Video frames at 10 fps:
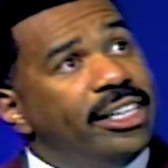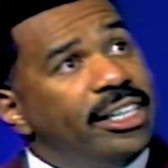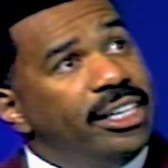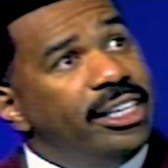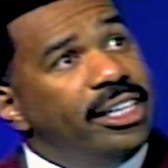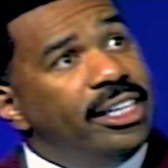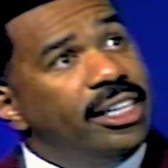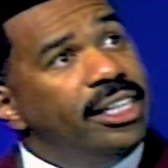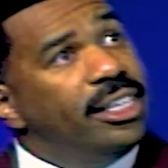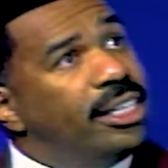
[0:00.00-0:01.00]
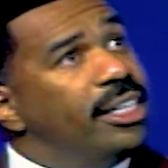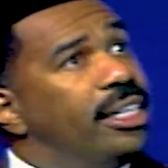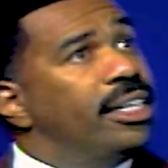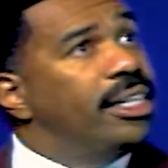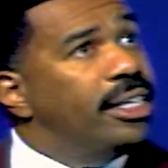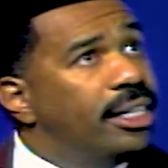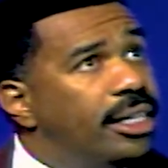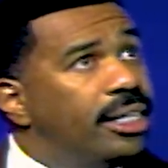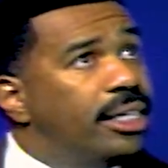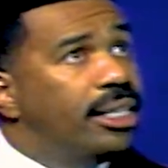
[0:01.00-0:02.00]

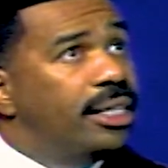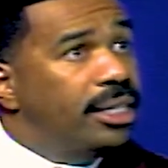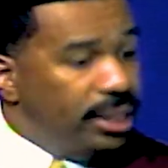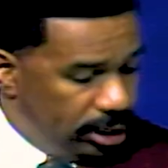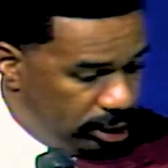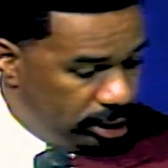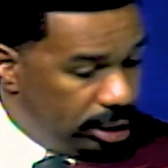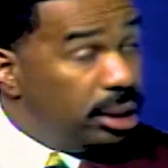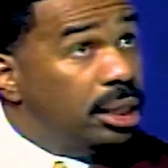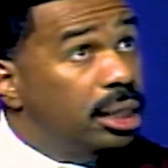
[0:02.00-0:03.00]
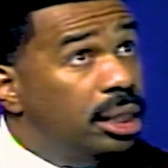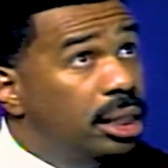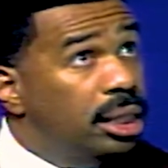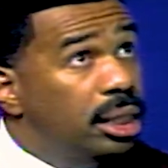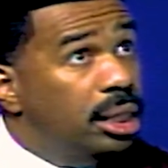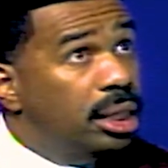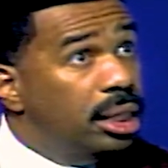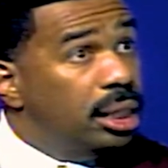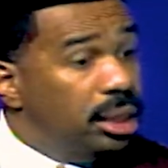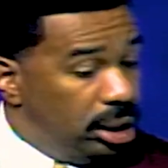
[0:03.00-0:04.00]

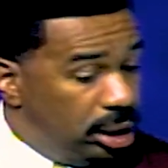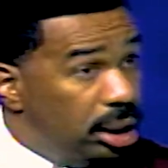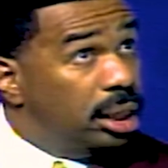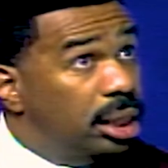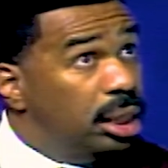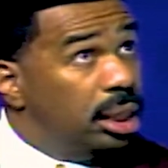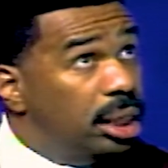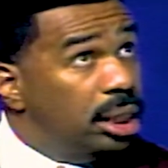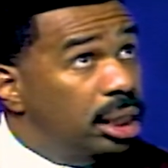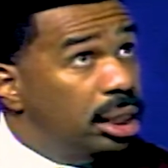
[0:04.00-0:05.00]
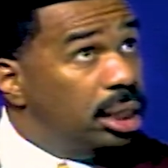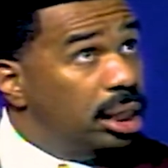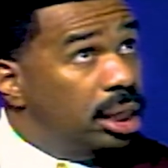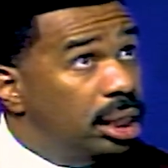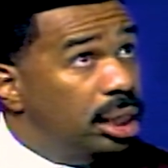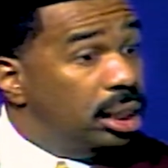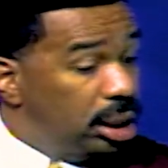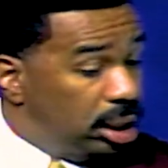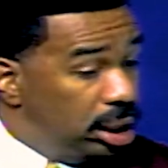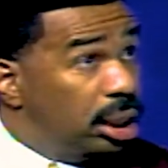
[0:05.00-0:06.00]

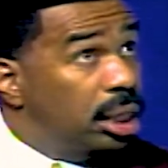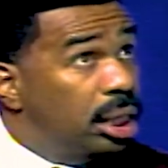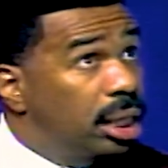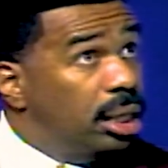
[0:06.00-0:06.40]
(no one is talking)